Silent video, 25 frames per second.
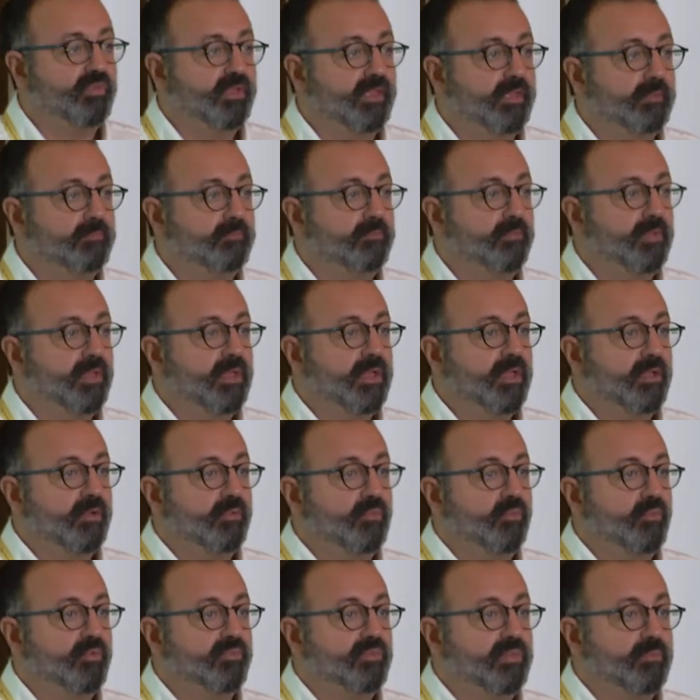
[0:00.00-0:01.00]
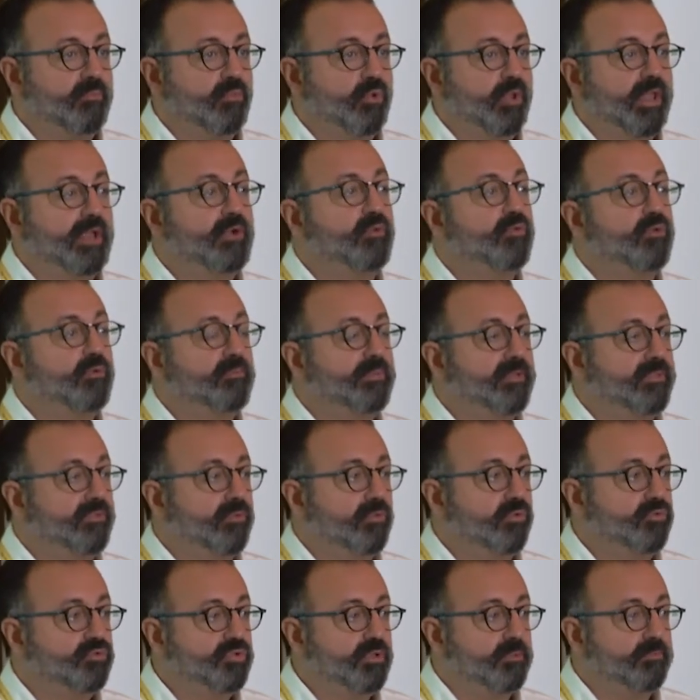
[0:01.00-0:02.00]
the molecular
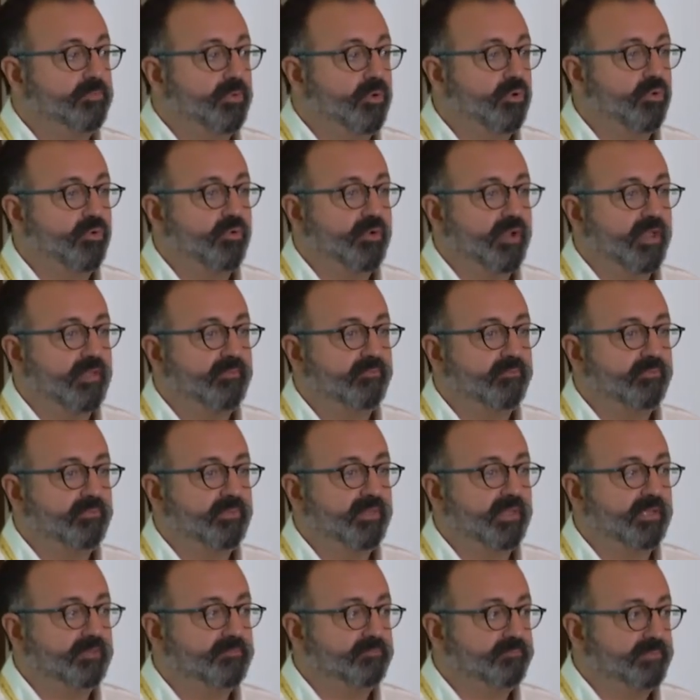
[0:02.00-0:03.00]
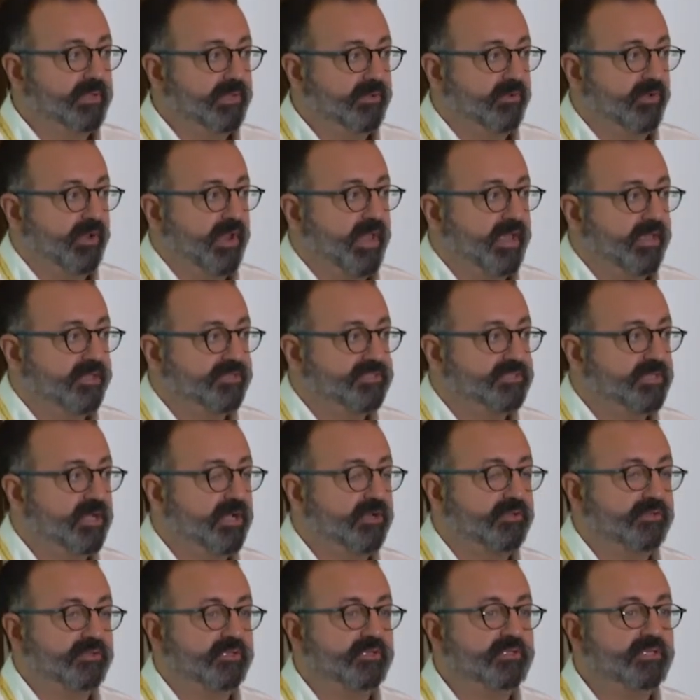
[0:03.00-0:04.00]
pathology program that Peter and I
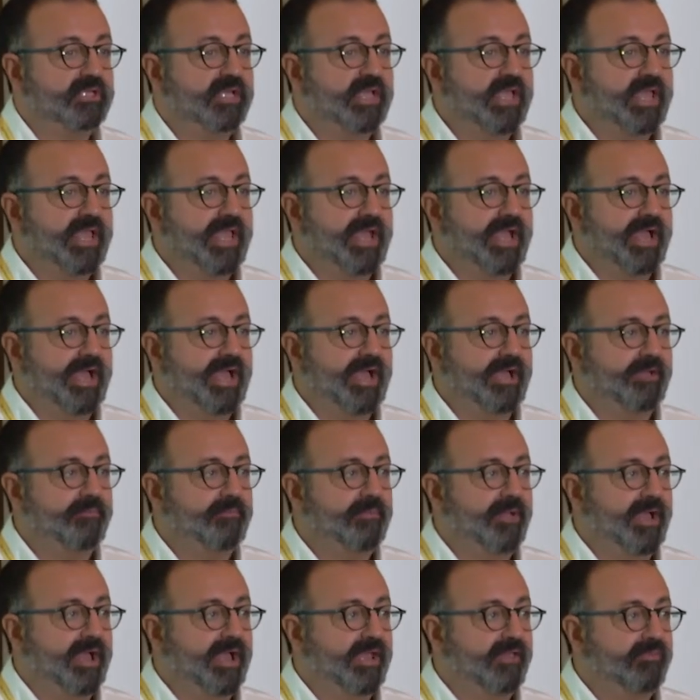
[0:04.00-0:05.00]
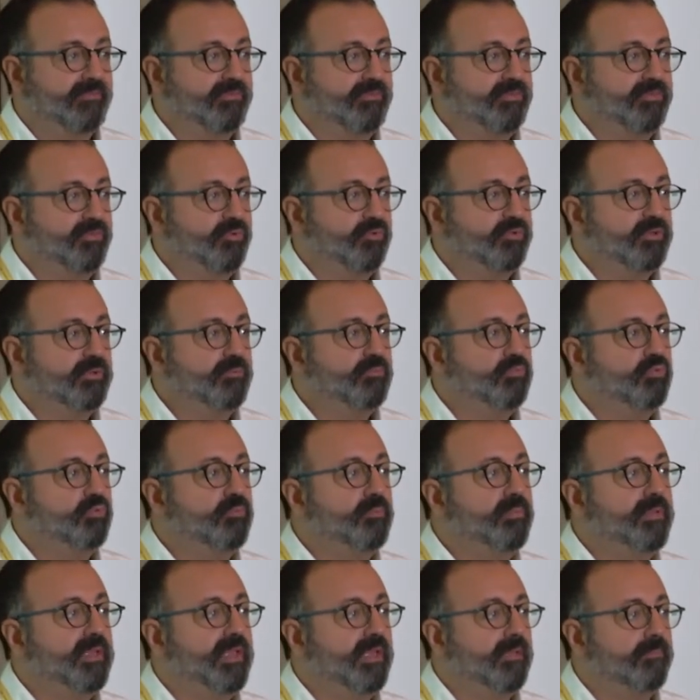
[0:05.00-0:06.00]
started, I thought it
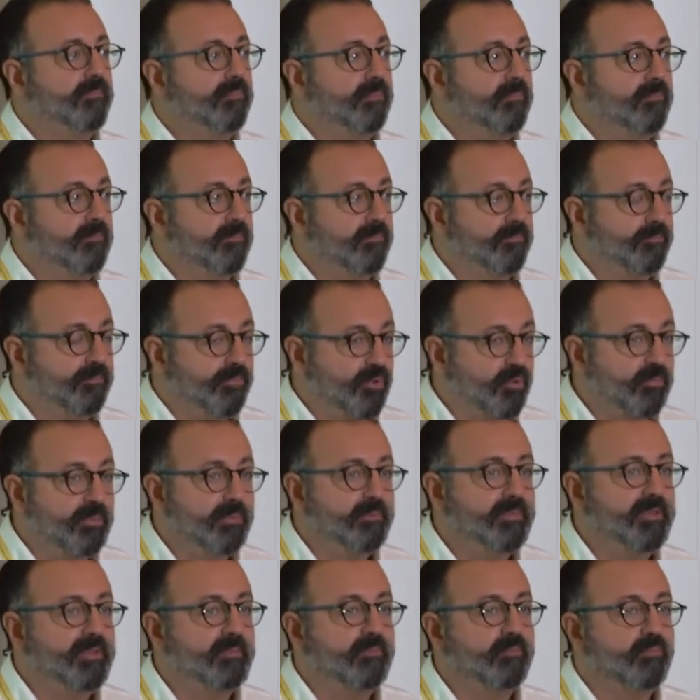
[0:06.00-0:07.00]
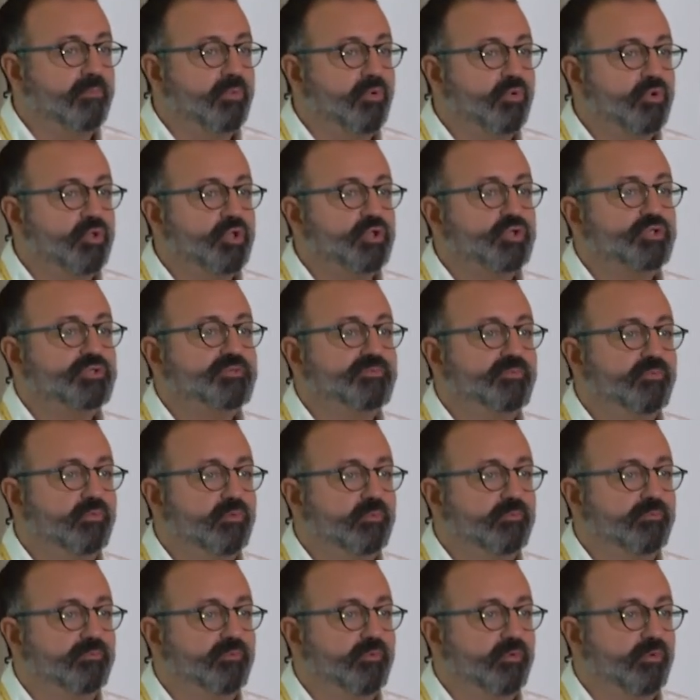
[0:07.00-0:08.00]
would be probably more
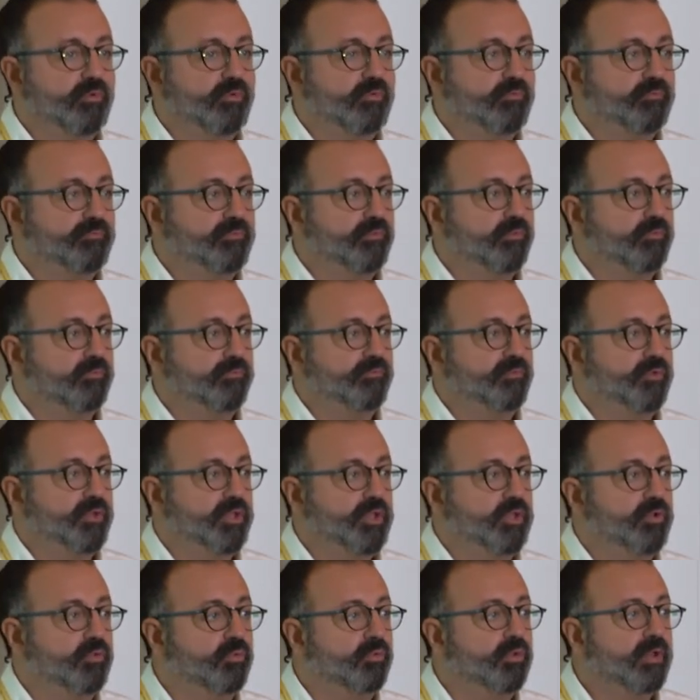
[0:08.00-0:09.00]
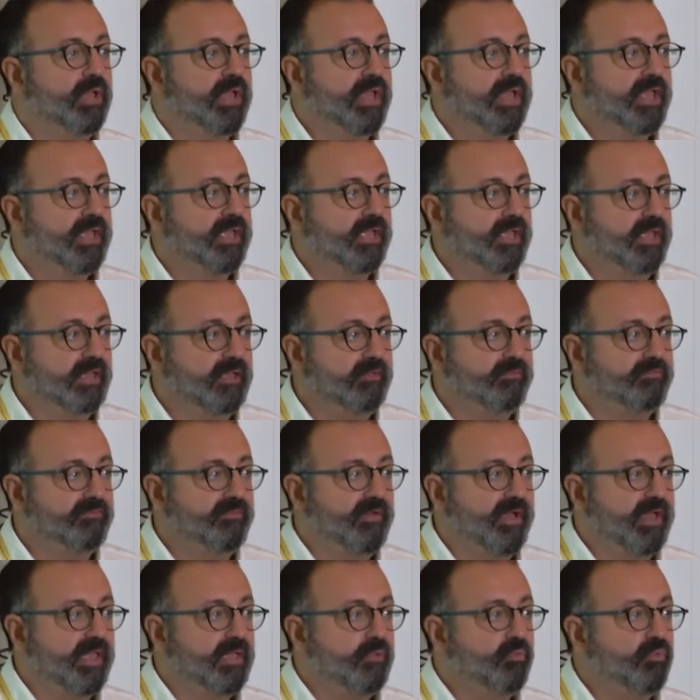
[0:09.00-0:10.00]
useful for you if
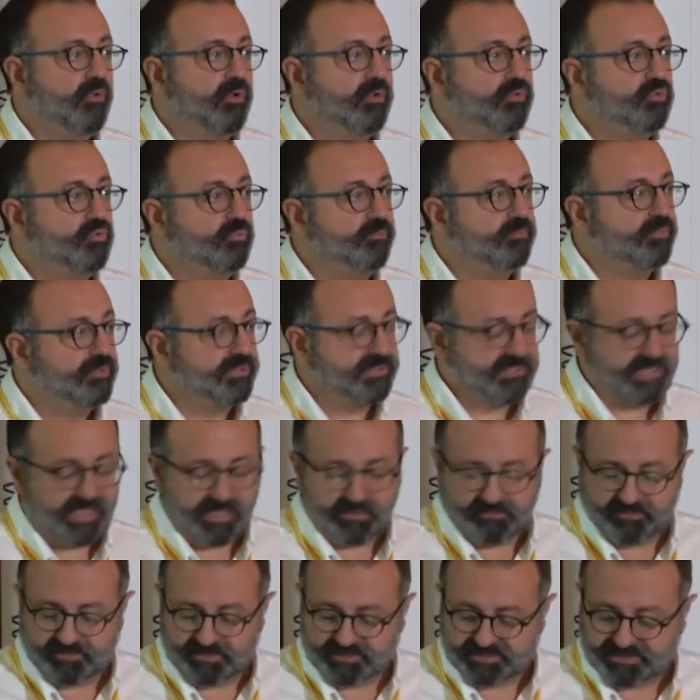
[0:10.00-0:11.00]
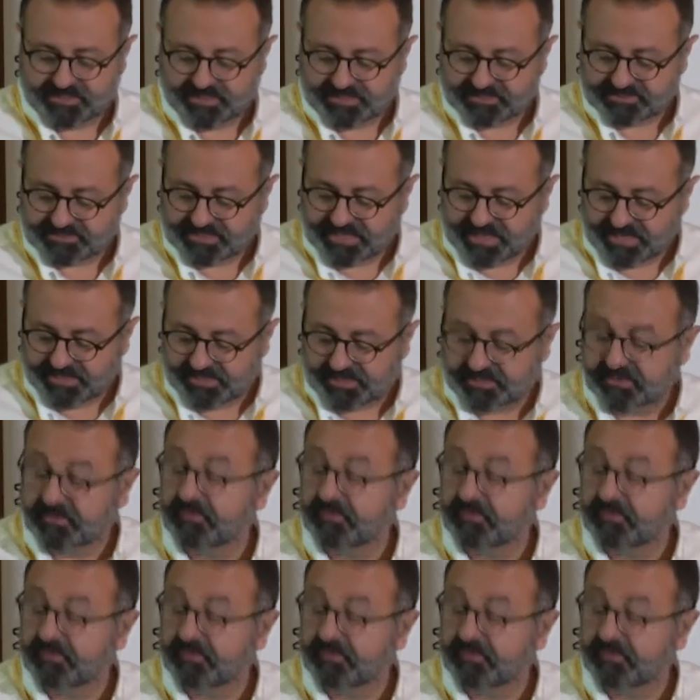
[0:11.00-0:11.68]
I were to present this in a slightly